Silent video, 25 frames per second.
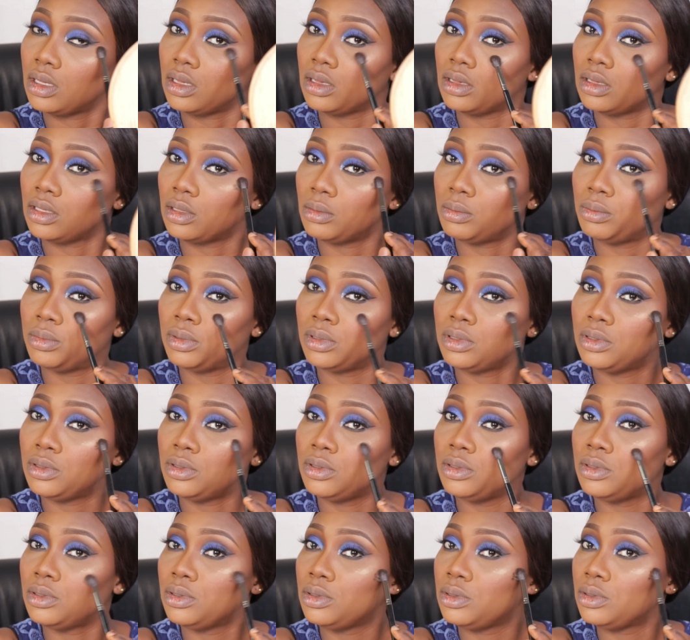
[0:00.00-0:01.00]
the
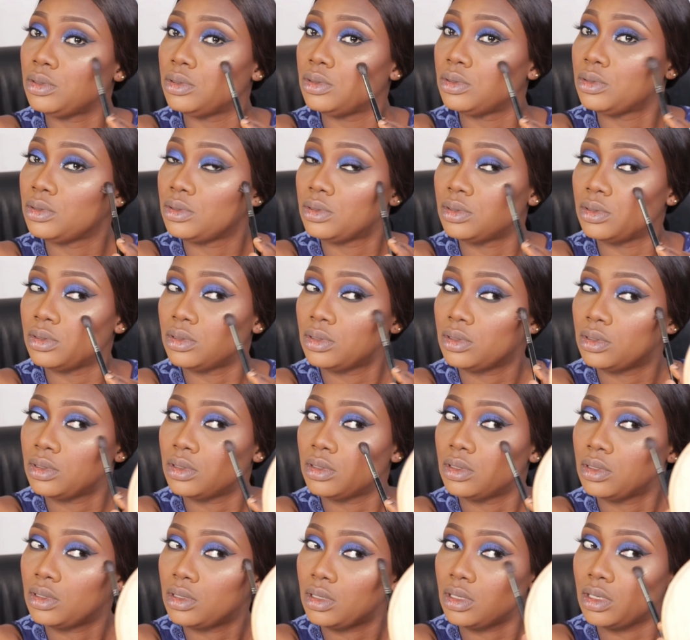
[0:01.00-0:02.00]
blue
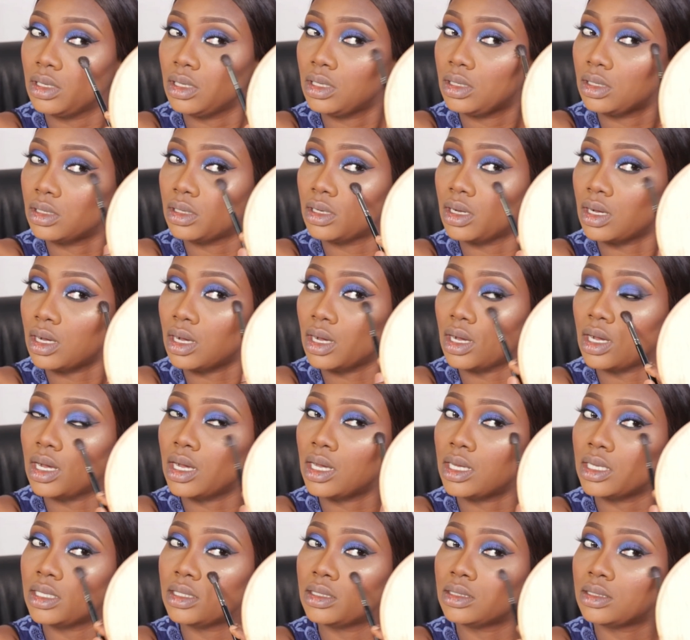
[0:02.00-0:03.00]
in our
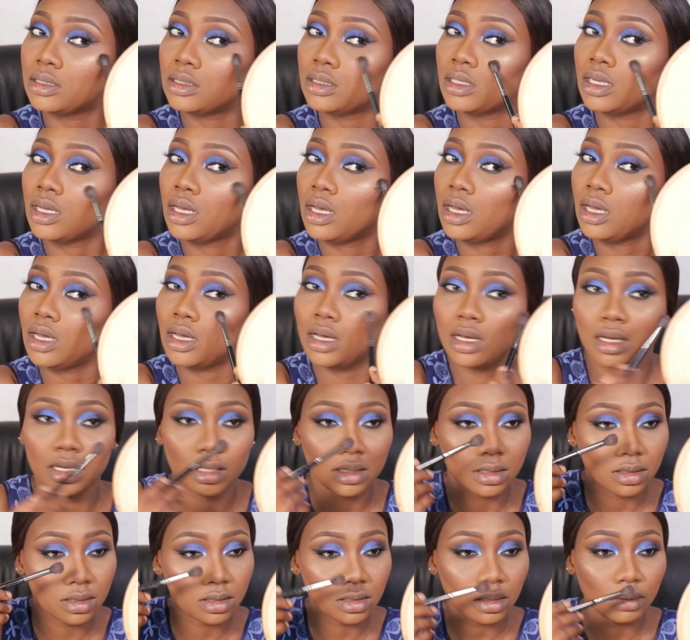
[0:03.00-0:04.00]
eyes.
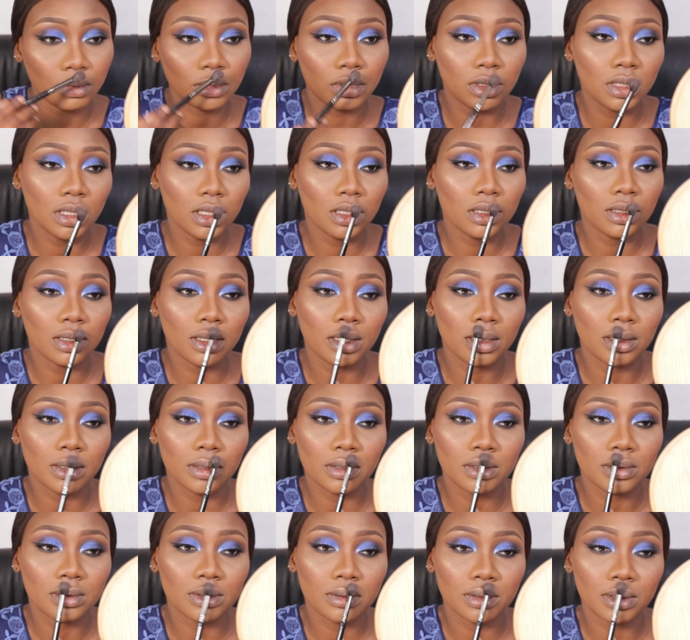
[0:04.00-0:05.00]
And something I
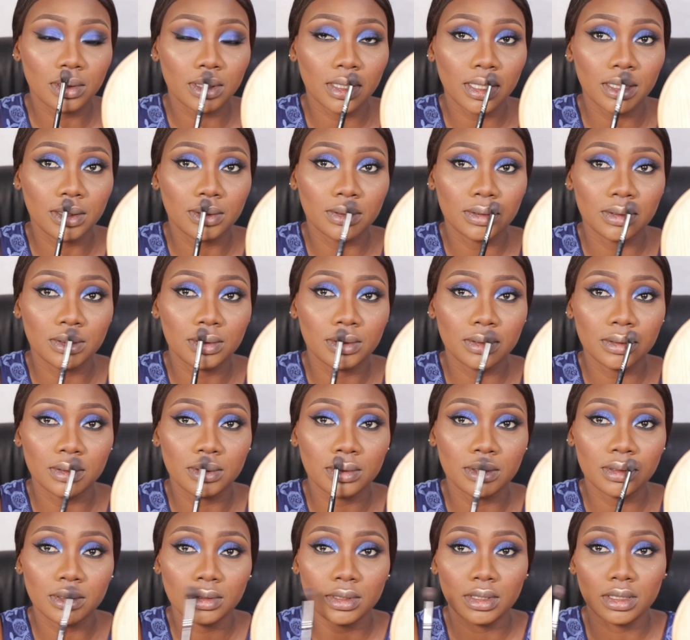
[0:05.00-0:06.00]
also like to
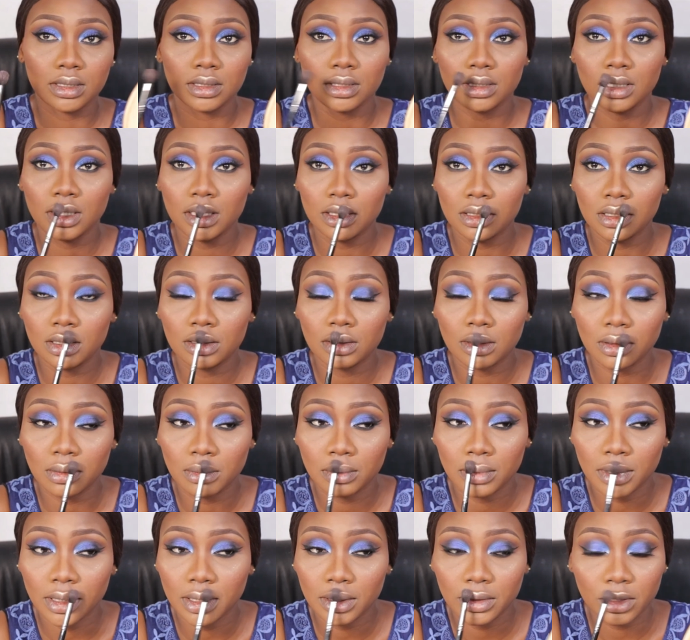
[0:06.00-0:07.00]
do is hit it on
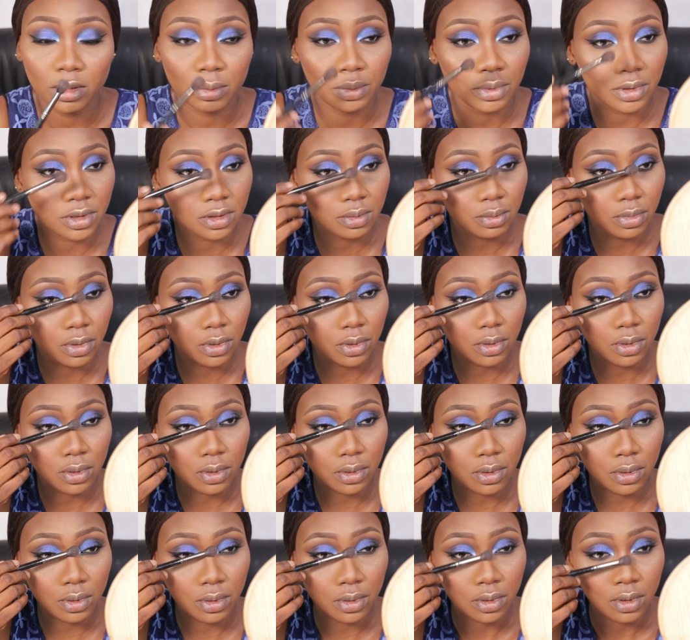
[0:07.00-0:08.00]
my Cupid's
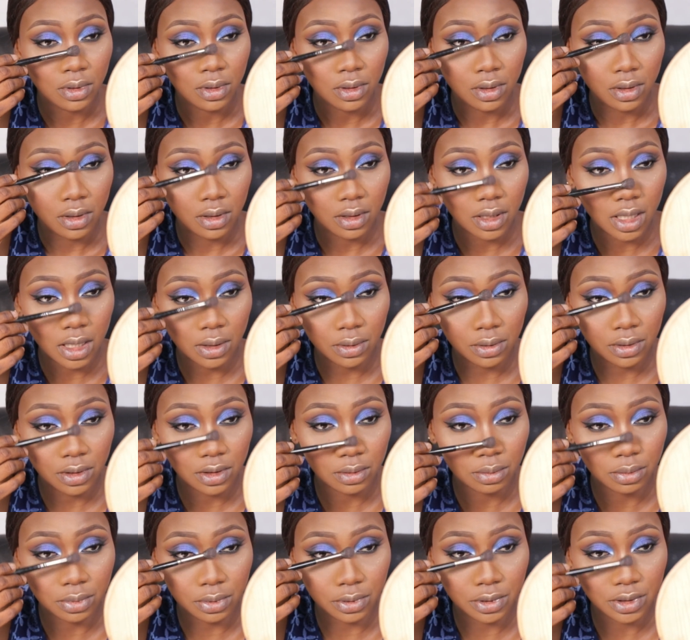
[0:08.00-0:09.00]
bow, down
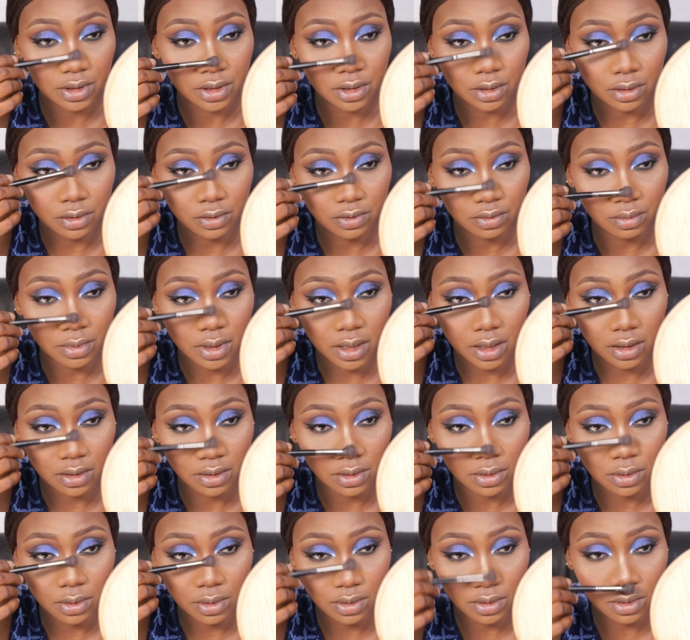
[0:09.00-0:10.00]
the bridge of my
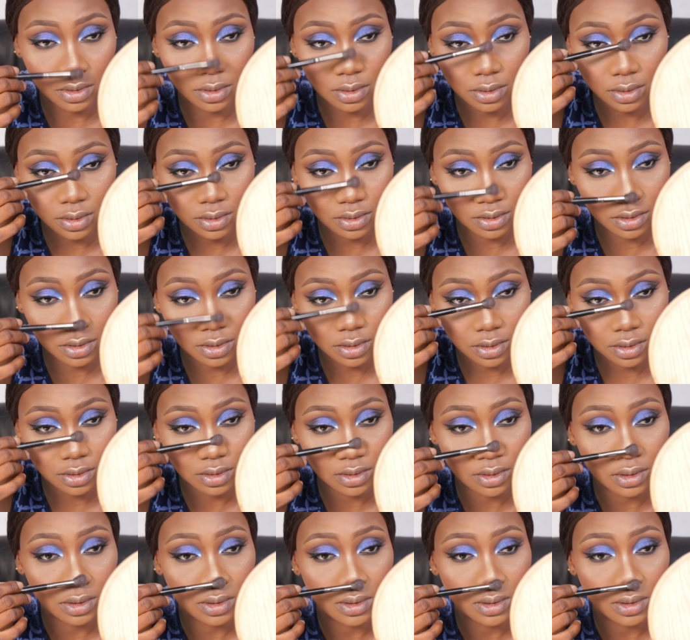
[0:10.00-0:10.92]
nose,